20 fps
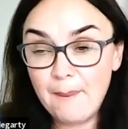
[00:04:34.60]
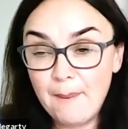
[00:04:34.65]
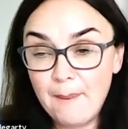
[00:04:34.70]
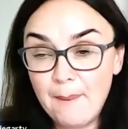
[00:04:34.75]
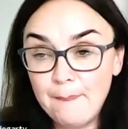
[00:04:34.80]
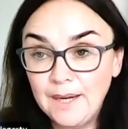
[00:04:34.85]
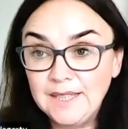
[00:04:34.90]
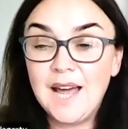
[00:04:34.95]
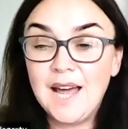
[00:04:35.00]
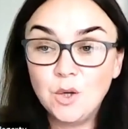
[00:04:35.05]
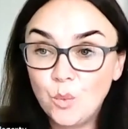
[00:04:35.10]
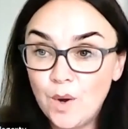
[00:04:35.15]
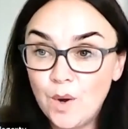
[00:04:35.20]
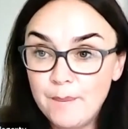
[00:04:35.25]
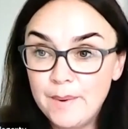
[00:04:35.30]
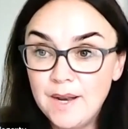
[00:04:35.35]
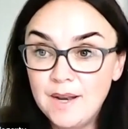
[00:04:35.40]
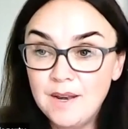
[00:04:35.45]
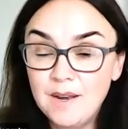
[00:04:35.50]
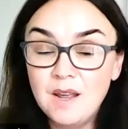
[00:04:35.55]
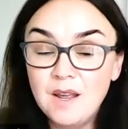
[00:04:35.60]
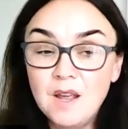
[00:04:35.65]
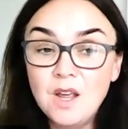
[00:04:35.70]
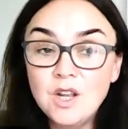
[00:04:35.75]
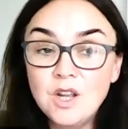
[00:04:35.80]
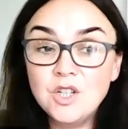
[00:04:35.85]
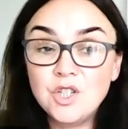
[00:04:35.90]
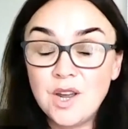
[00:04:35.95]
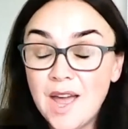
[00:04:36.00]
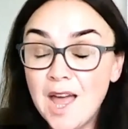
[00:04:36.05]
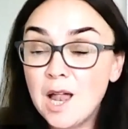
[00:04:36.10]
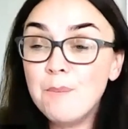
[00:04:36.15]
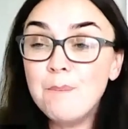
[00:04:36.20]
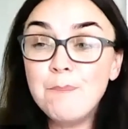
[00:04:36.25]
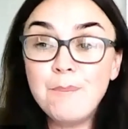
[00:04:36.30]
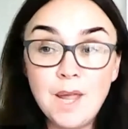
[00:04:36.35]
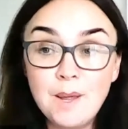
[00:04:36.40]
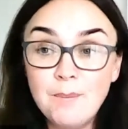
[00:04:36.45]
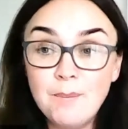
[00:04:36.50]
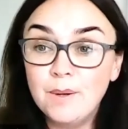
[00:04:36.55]
families and women
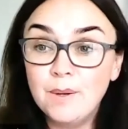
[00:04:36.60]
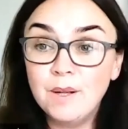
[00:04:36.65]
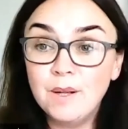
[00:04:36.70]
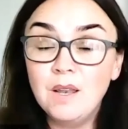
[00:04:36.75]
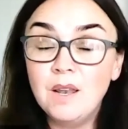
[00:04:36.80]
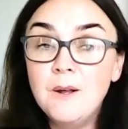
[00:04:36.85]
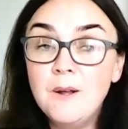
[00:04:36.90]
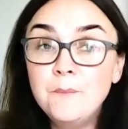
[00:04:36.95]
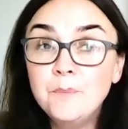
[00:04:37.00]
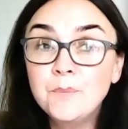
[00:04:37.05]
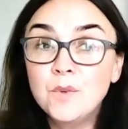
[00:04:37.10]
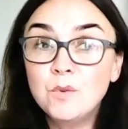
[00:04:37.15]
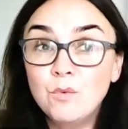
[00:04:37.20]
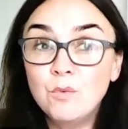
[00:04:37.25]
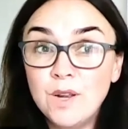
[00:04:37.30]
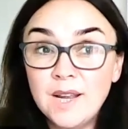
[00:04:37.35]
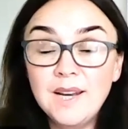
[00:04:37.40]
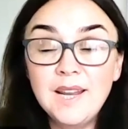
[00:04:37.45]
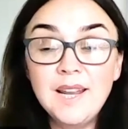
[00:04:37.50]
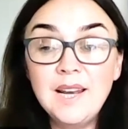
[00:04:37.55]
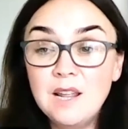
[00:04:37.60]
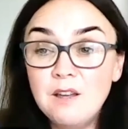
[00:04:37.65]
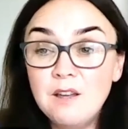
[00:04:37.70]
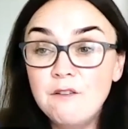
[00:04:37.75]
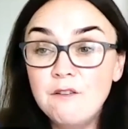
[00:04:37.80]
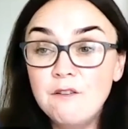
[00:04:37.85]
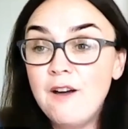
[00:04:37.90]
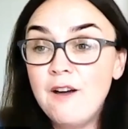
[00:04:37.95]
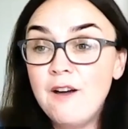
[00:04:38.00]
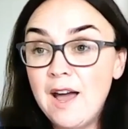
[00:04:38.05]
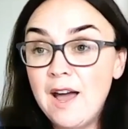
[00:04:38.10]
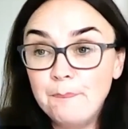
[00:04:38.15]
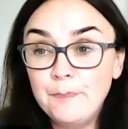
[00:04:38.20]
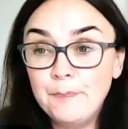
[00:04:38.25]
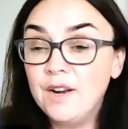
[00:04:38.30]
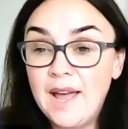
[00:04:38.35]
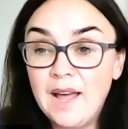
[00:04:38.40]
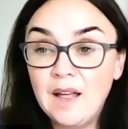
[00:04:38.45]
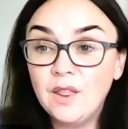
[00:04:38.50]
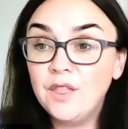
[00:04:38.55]
to help people really live
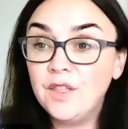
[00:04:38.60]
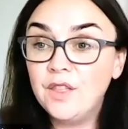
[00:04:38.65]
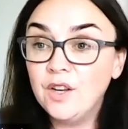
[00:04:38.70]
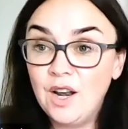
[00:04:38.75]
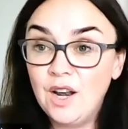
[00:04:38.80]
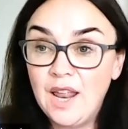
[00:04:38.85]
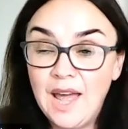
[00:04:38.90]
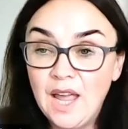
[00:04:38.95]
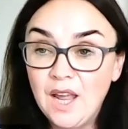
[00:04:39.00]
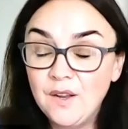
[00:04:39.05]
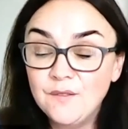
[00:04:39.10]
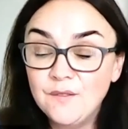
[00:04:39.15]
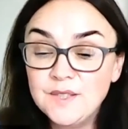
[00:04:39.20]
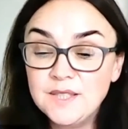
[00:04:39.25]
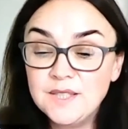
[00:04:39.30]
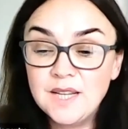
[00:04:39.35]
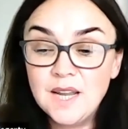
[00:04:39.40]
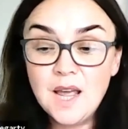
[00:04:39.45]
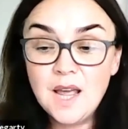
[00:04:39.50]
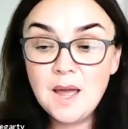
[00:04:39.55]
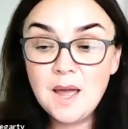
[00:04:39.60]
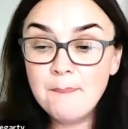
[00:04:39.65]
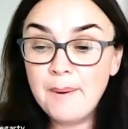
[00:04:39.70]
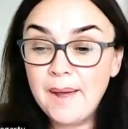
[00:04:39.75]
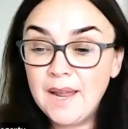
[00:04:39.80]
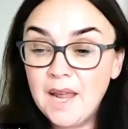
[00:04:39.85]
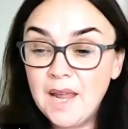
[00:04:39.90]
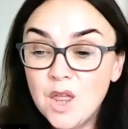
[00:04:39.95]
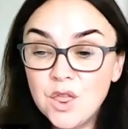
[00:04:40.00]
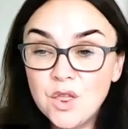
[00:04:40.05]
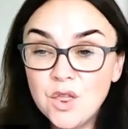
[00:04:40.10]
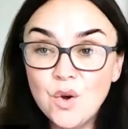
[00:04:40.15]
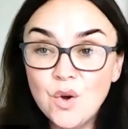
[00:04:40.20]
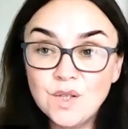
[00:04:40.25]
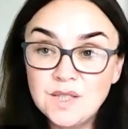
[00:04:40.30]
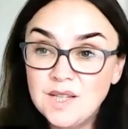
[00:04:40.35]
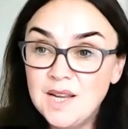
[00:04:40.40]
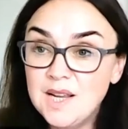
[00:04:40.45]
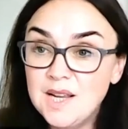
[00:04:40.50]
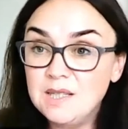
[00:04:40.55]
happier and healthier lives. My
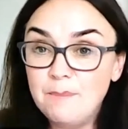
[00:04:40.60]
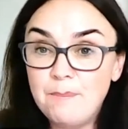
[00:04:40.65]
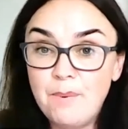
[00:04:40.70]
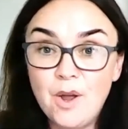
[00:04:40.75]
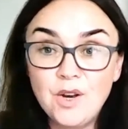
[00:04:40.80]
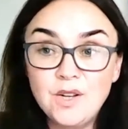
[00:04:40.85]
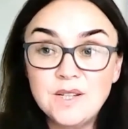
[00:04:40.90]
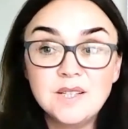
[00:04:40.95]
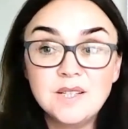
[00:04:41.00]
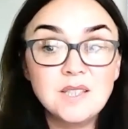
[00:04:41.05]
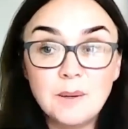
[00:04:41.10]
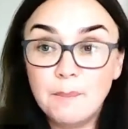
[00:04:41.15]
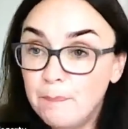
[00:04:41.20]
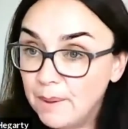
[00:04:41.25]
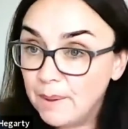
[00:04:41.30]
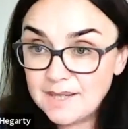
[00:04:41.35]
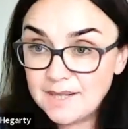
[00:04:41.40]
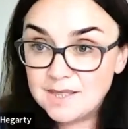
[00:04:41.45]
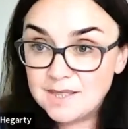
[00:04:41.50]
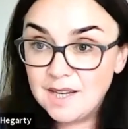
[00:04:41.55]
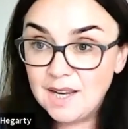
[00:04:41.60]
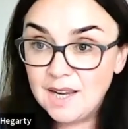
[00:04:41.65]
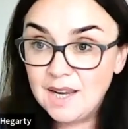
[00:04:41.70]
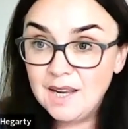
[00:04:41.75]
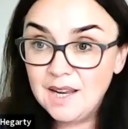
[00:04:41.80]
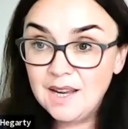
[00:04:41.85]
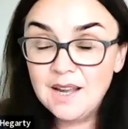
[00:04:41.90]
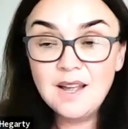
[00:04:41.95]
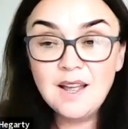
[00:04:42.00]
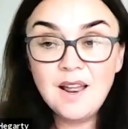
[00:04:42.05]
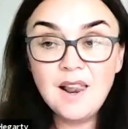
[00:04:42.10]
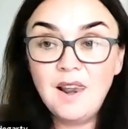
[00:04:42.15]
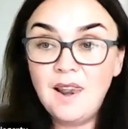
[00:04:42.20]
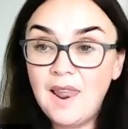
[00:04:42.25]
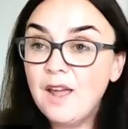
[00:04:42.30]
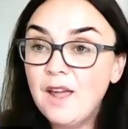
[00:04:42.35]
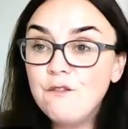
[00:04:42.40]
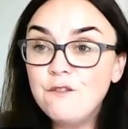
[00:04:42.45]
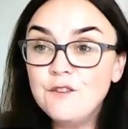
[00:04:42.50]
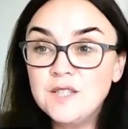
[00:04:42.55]
ethos is about simplicity.
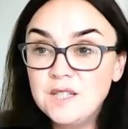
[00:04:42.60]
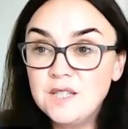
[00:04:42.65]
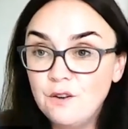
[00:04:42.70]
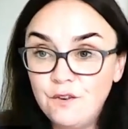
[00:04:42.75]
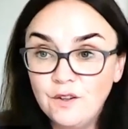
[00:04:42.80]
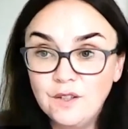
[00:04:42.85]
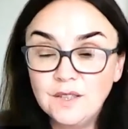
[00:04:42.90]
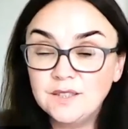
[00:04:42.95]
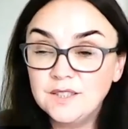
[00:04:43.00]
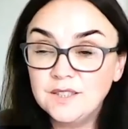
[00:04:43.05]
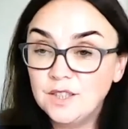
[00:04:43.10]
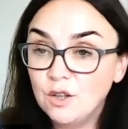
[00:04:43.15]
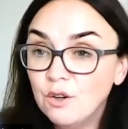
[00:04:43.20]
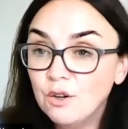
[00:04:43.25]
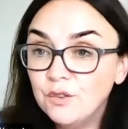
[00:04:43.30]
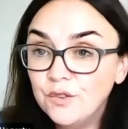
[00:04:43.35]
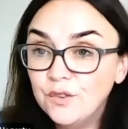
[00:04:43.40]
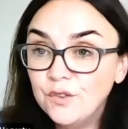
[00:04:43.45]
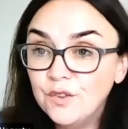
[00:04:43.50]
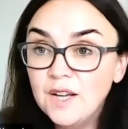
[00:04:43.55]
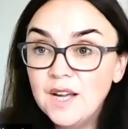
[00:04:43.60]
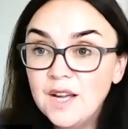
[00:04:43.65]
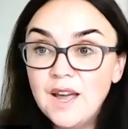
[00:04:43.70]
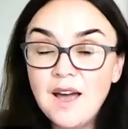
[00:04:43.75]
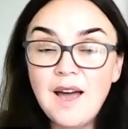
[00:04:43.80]
Life is difficult enough.